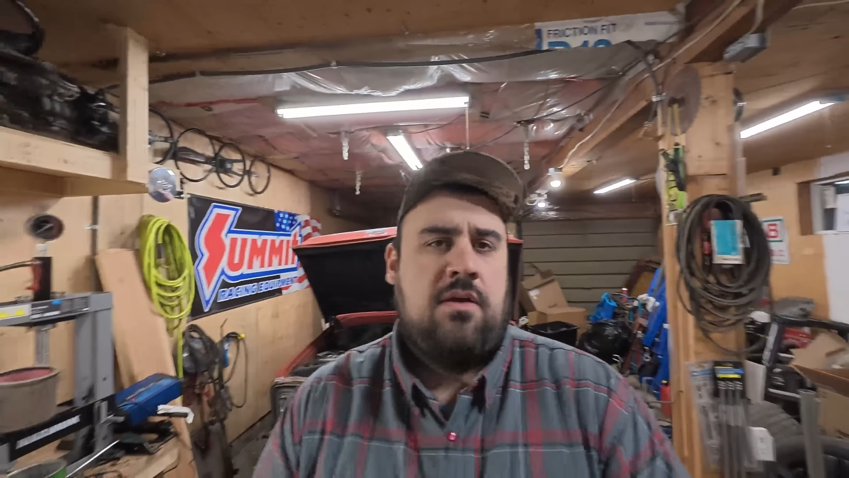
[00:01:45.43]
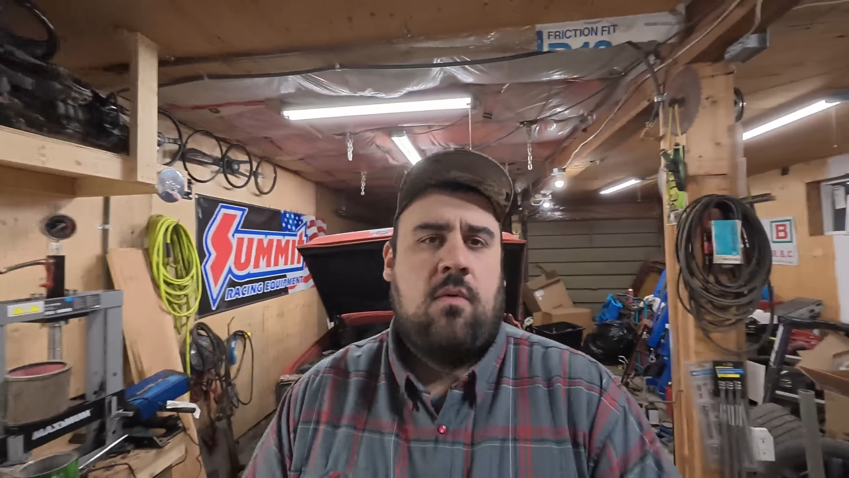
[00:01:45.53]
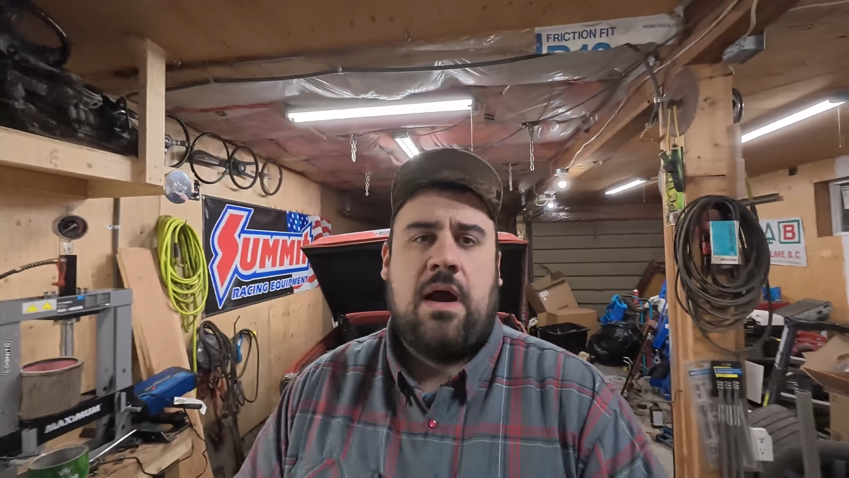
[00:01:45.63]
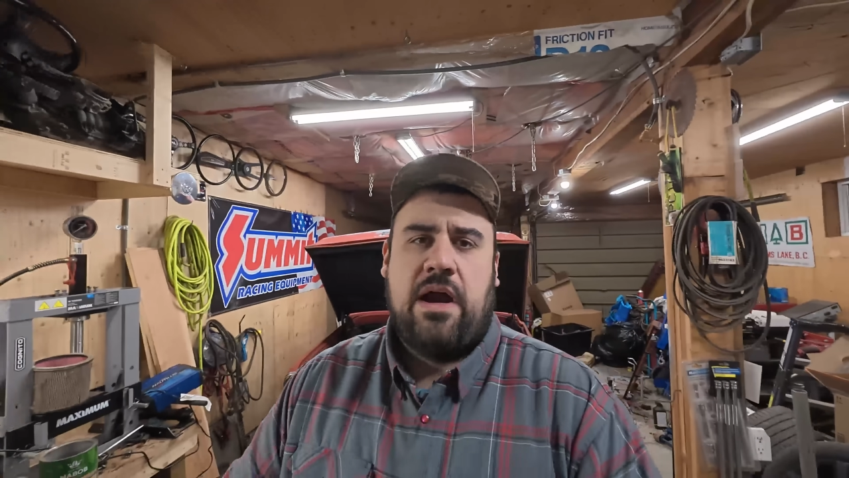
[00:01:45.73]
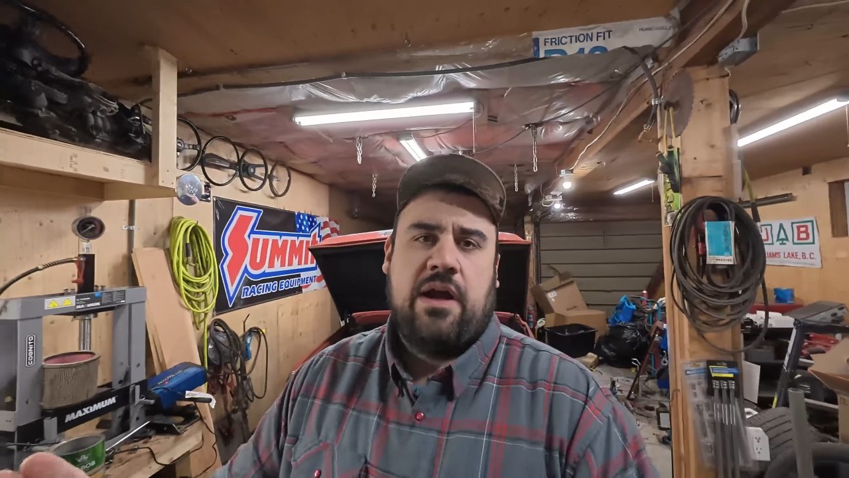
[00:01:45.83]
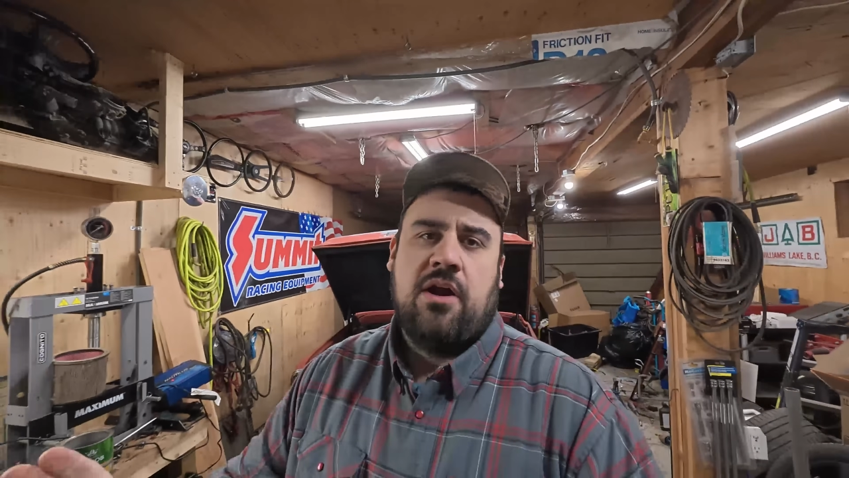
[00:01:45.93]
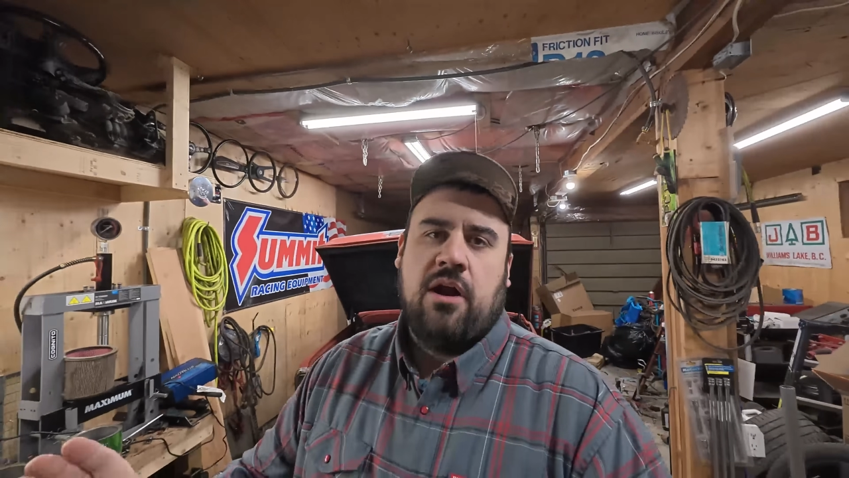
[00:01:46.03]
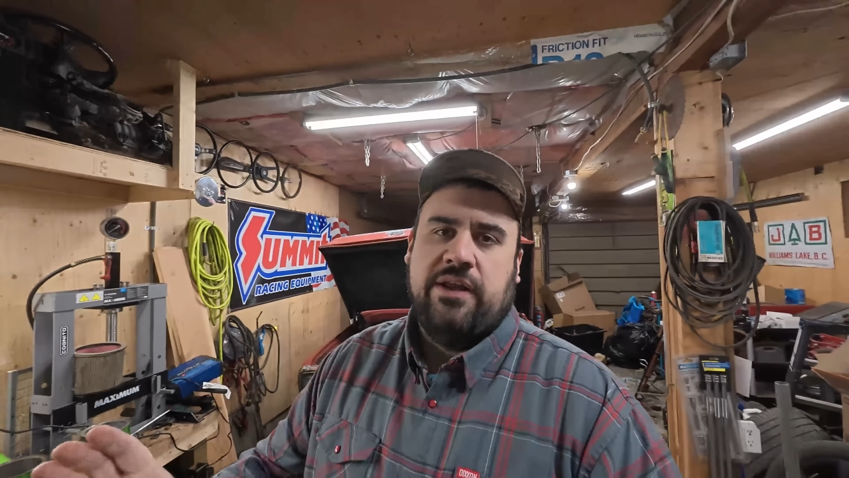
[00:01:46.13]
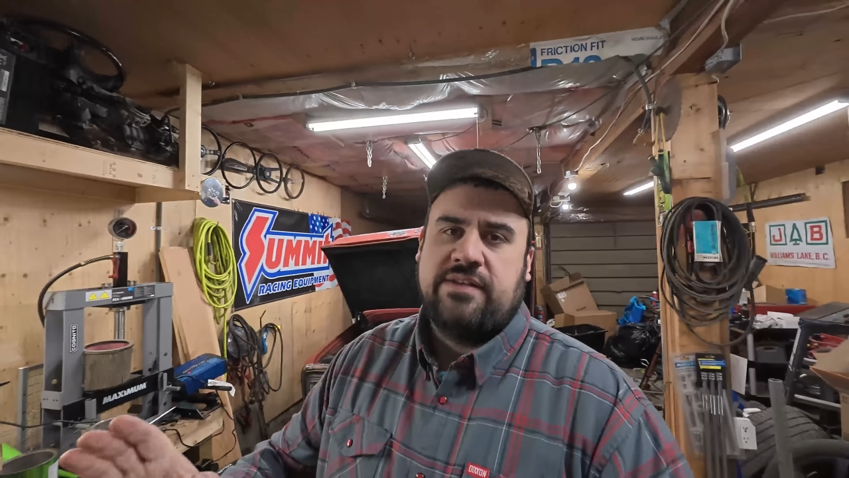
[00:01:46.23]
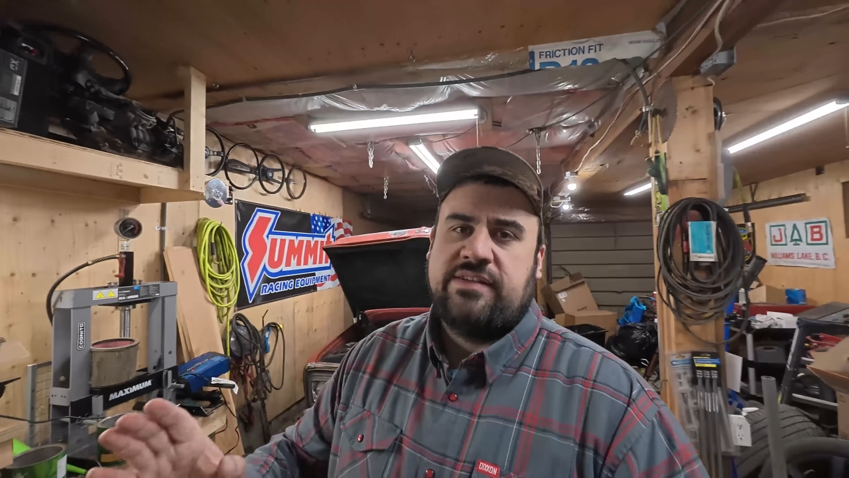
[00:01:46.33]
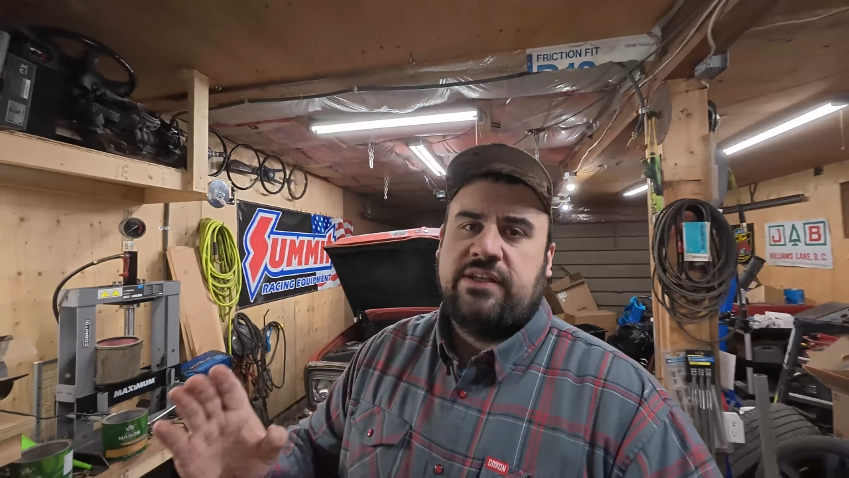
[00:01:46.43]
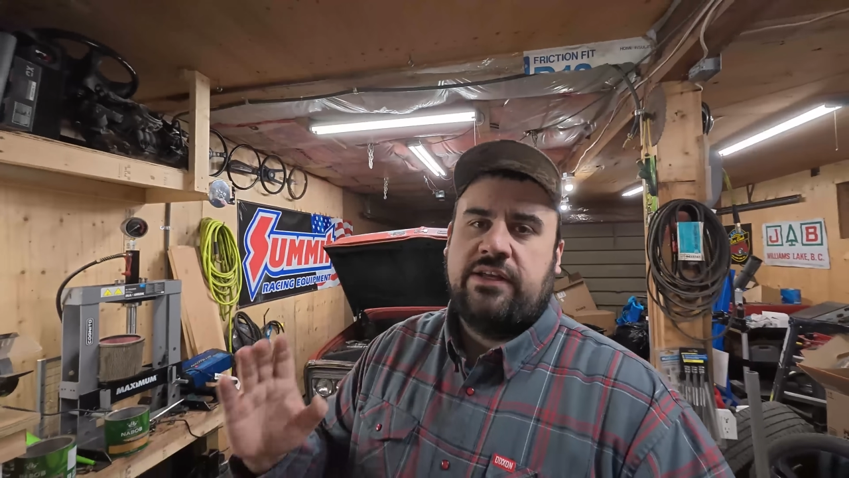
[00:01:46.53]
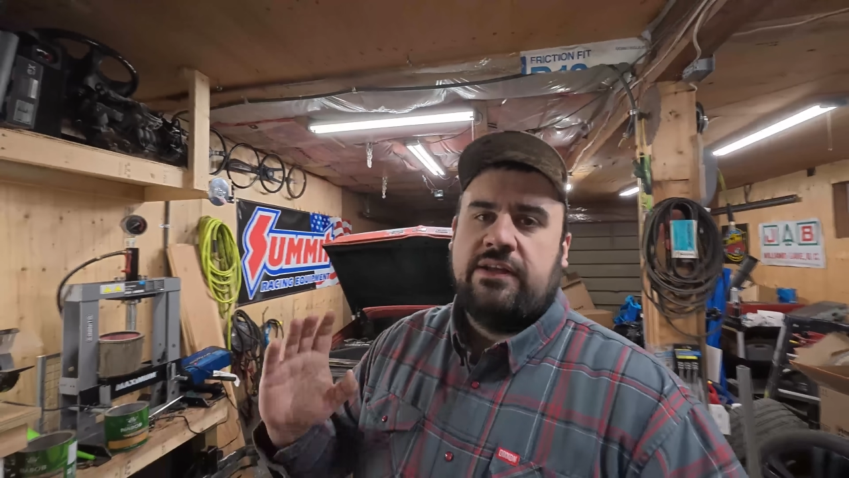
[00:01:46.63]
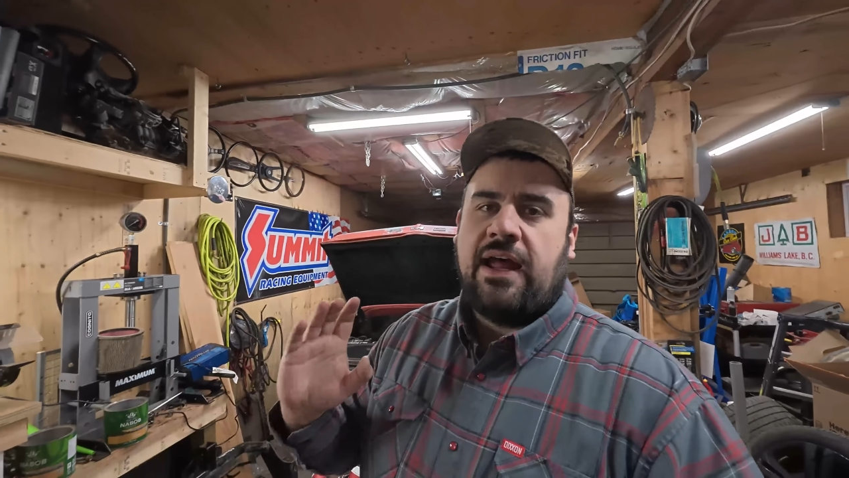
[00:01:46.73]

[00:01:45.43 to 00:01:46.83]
wiring harness.